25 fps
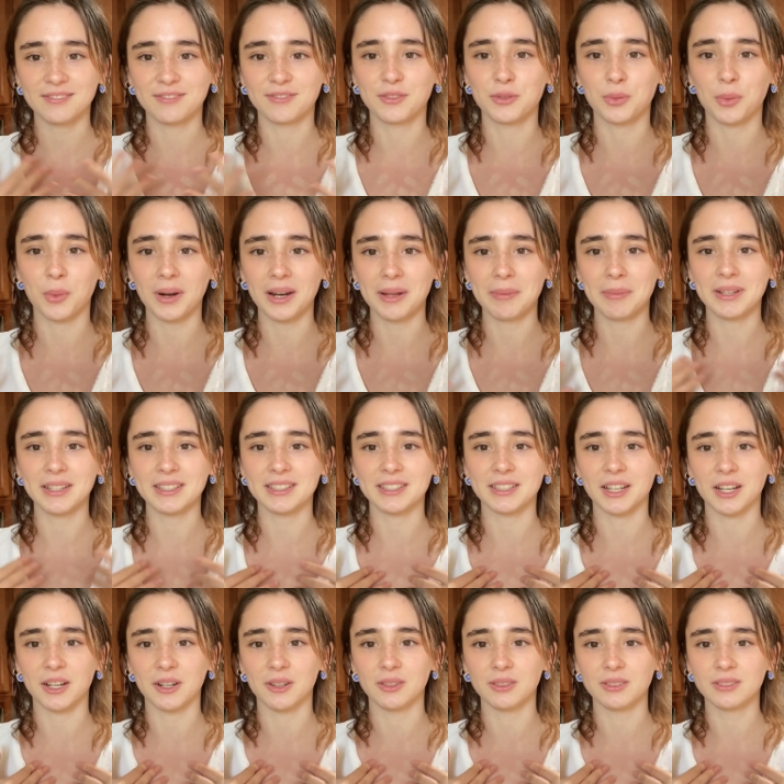20 minutes
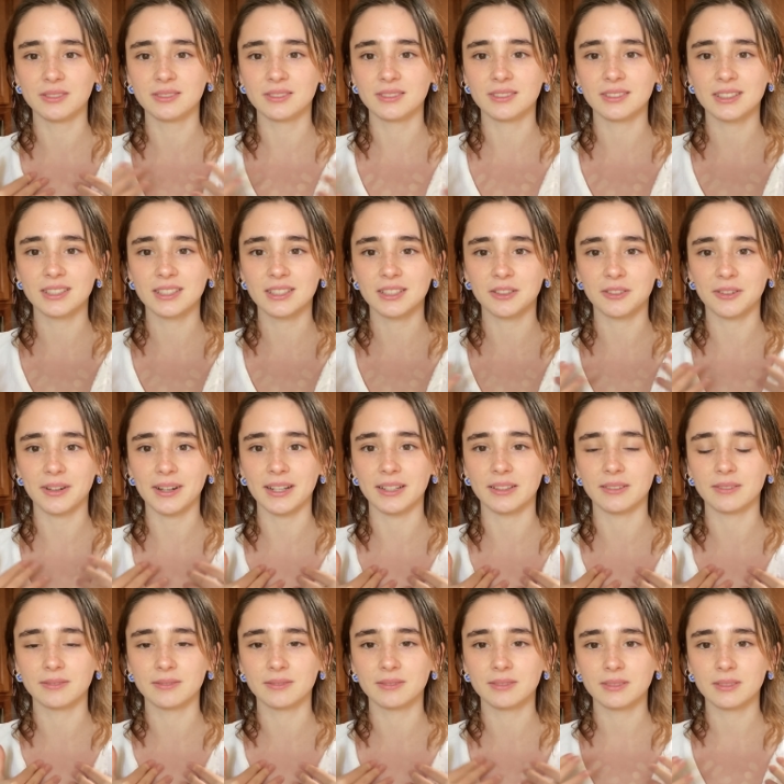ago. It's still red.
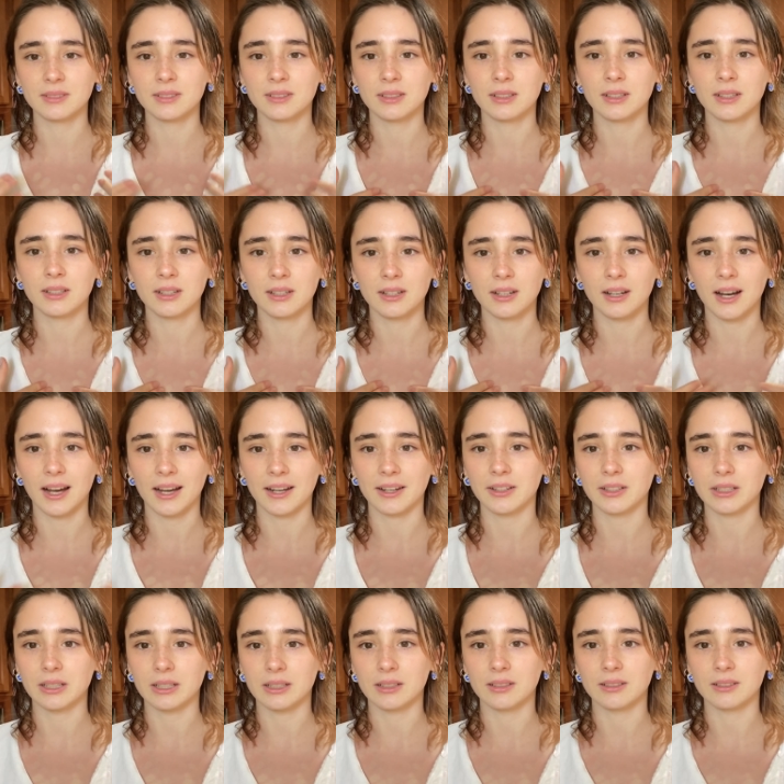I could,
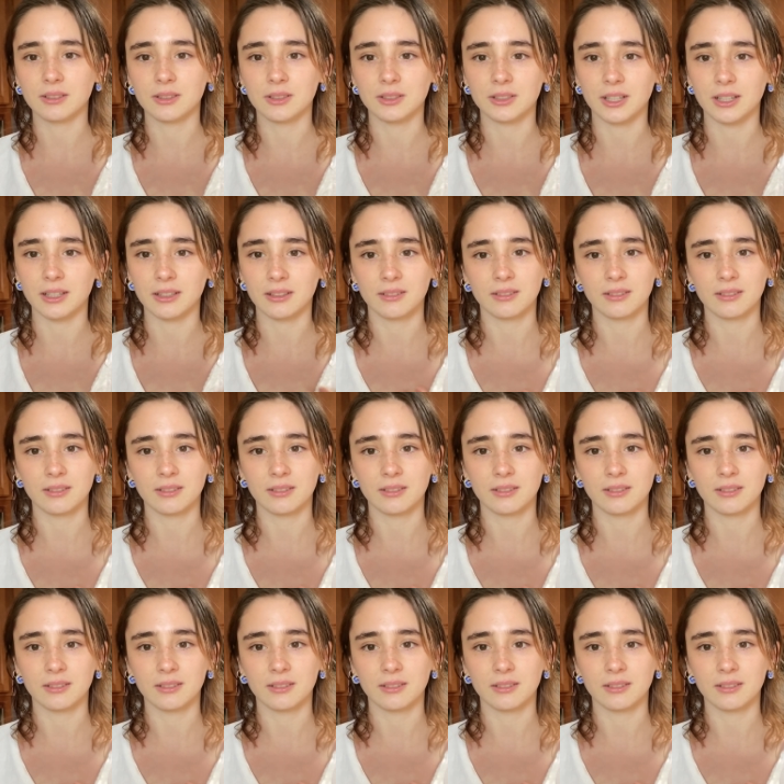hold on.